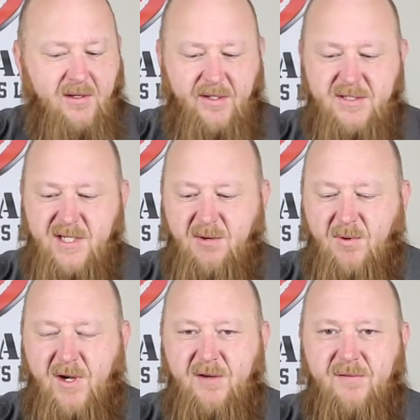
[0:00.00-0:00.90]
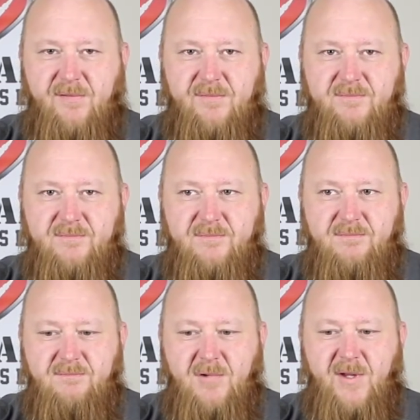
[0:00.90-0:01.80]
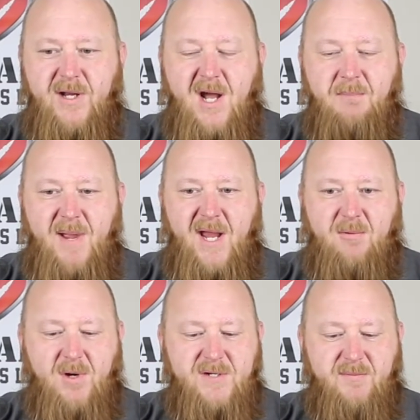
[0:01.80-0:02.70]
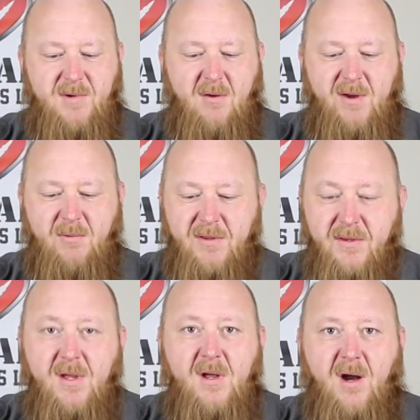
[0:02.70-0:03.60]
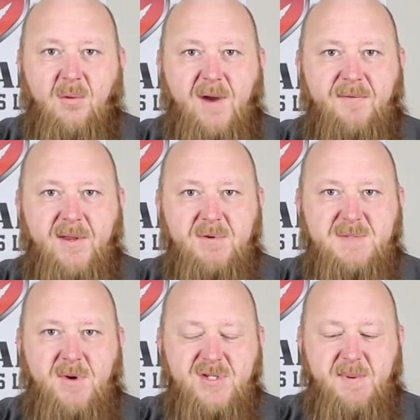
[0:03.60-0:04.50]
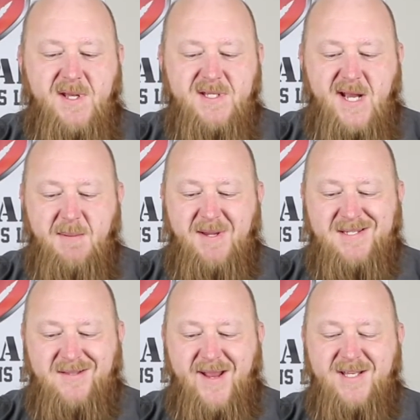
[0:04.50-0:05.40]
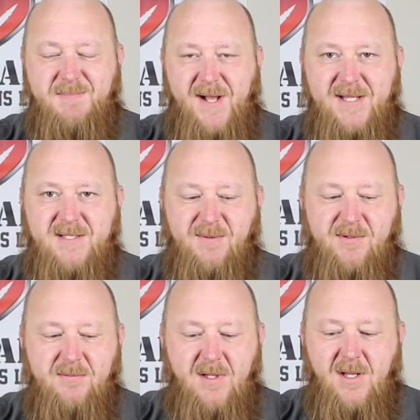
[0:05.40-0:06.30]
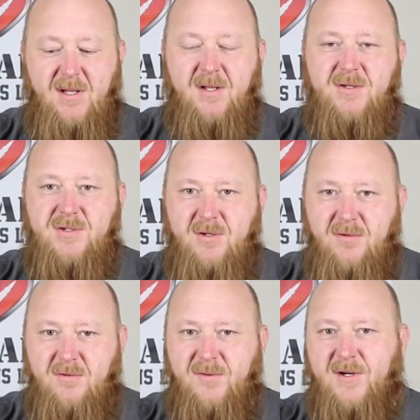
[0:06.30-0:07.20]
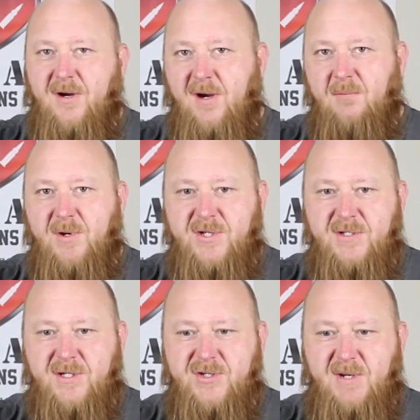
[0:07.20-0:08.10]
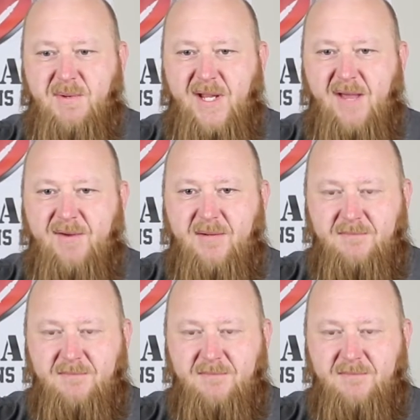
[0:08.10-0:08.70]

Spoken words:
You see where you've really gone backwards from going with a rifle that was supposed to be designed to be as light as possible to the current, which is extremely heavy.